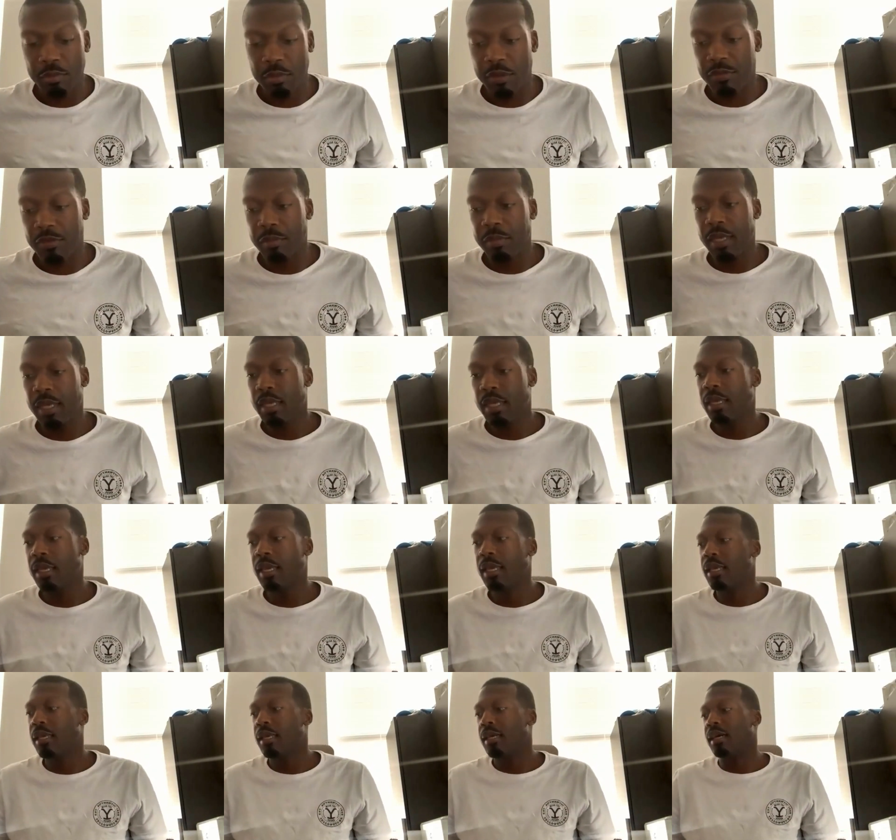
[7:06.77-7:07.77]
But for me, it
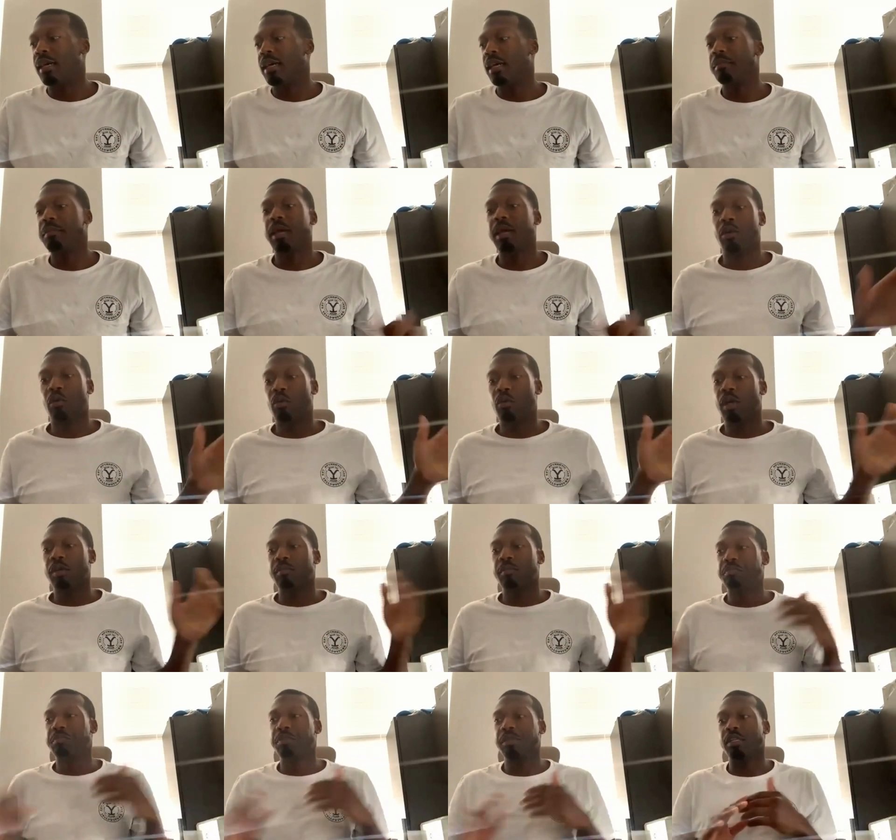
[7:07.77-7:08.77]
don't matter
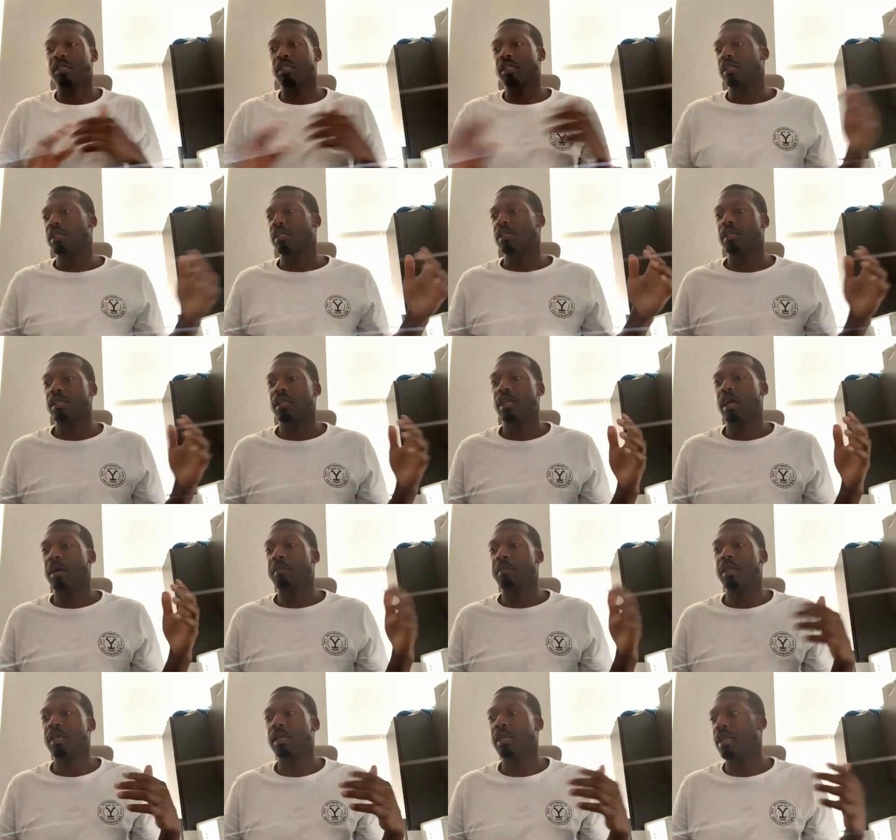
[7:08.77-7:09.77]
what position
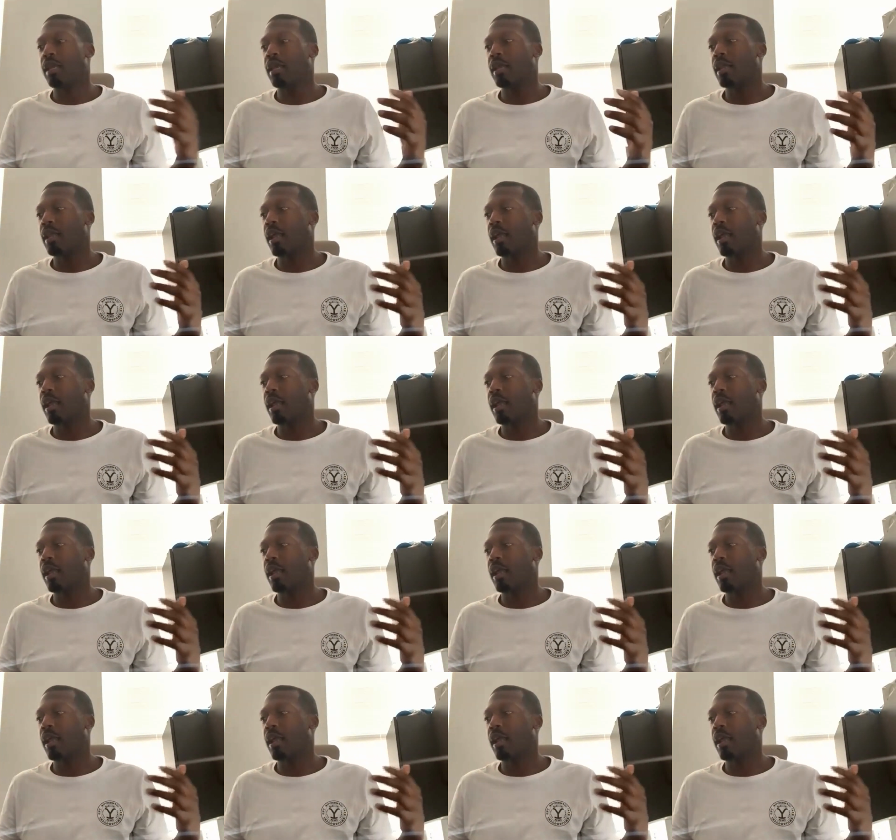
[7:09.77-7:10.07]
I'm looking at.